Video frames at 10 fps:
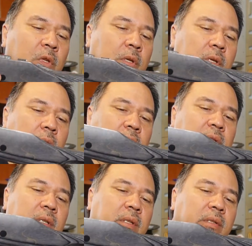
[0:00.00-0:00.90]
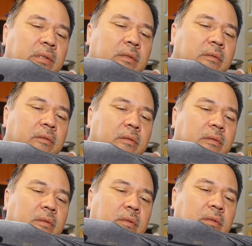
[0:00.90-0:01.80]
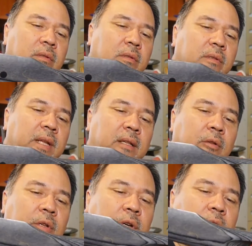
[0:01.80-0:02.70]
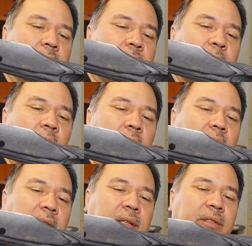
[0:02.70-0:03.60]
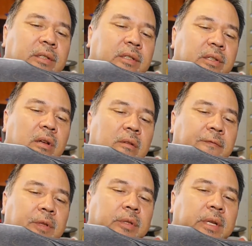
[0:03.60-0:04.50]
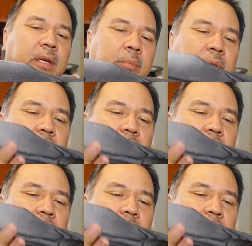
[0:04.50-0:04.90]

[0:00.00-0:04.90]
You can see this, that little curved part it's all filled up.